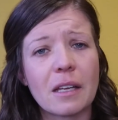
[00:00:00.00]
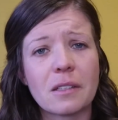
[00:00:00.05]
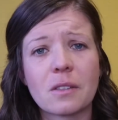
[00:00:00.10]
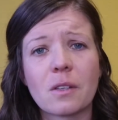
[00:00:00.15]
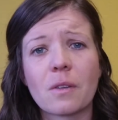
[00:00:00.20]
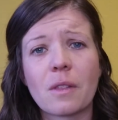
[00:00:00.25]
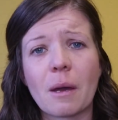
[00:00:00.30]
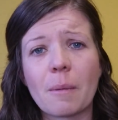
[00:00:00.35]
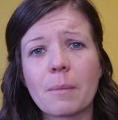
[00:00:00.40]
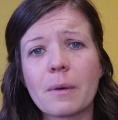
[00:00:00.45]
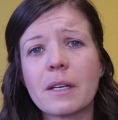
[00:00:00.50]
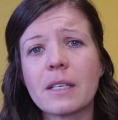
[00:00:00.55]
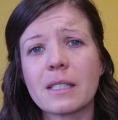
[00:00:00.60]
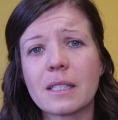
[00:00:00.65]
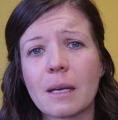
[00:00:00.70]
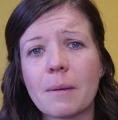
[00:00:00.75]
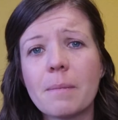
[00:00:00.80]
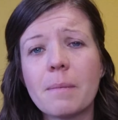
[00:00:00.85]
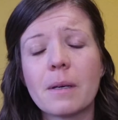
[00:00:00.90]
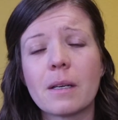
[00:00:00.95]
And so that
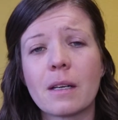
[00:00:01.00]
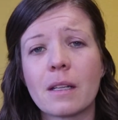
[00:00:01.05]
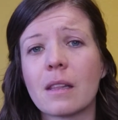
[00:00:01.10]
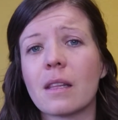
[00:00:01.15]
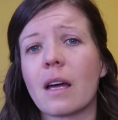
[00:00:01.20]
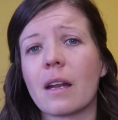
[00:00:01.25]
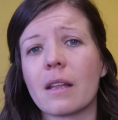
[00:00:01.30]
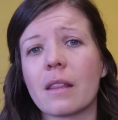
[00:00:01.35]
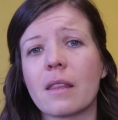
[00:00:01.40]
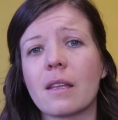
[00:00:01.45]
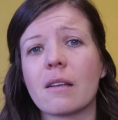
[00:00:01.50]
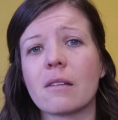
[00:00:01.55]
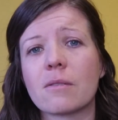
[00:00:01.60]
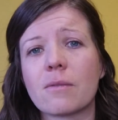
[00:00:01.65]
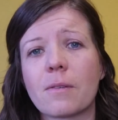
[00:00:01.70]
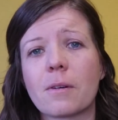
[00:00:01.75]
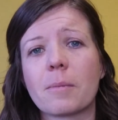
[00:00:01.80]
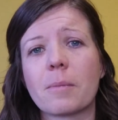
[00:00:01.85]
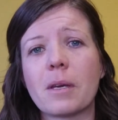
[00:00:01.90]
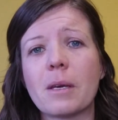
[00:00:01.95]
brings up a lot of
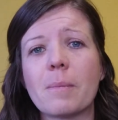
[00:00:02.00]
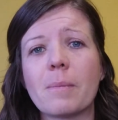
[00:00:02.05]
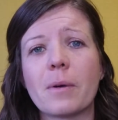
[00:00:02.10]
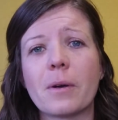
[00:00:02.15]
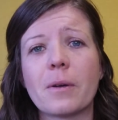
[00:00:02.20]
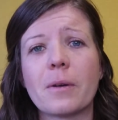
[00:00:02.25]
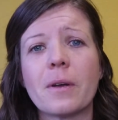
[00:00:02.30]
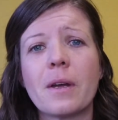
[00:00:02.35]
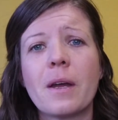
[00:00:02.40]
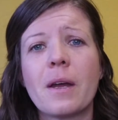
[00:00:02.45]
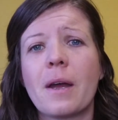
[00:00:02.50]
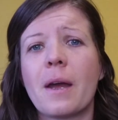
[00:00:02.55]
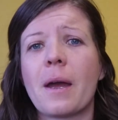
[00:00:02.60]
things for people.